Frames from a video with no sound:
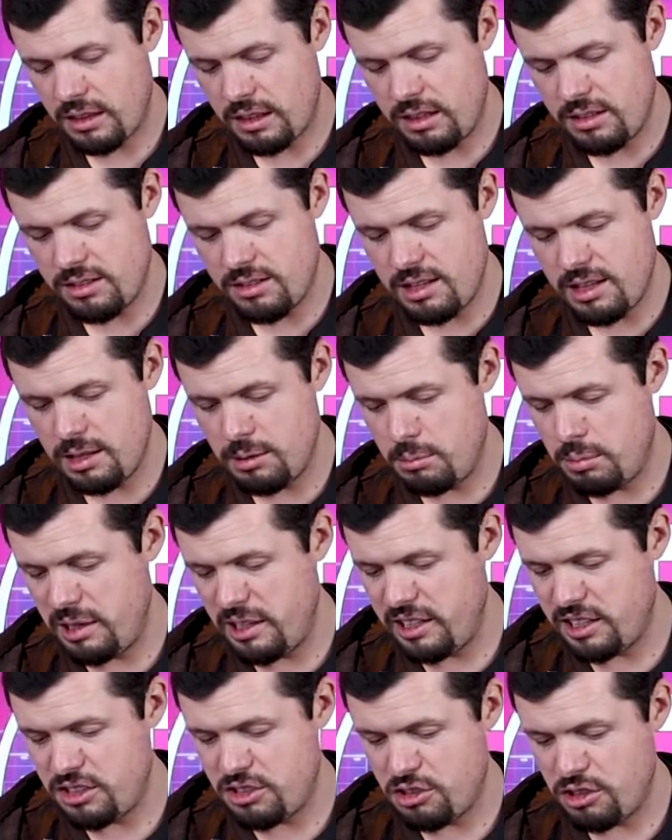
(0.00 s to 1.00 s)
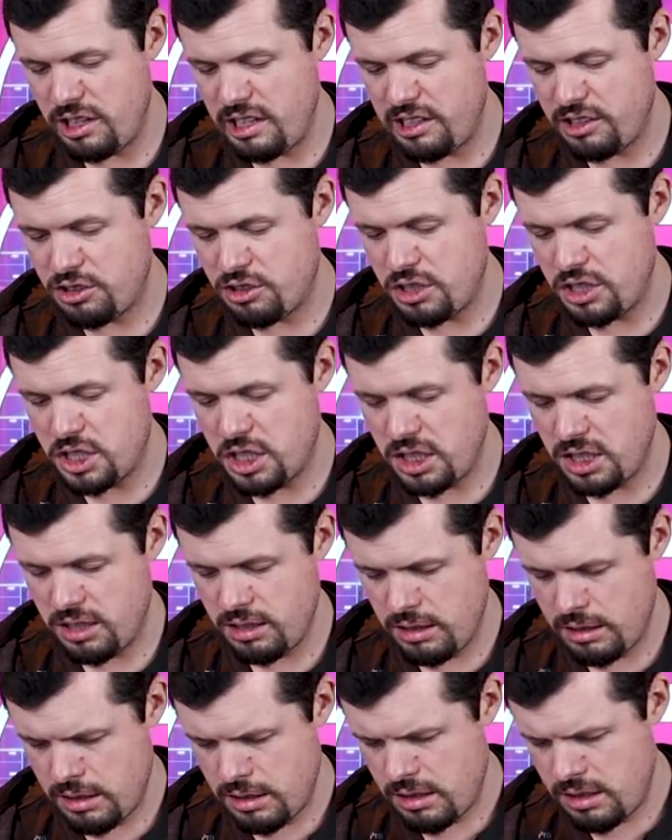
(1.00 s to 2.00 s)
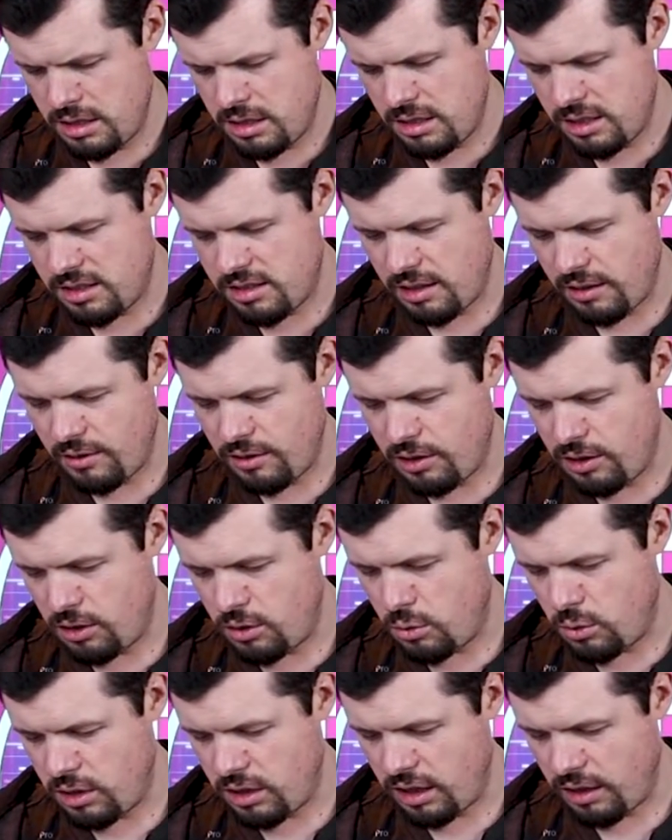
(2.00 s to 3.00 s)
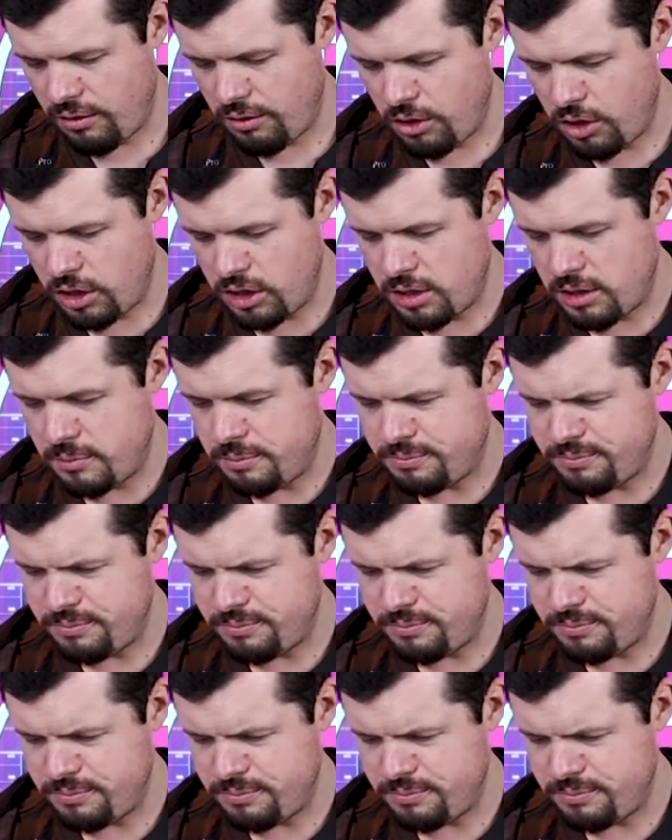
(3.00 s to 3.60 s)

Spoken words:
is the obligatory literature. Let's have a look what they've got.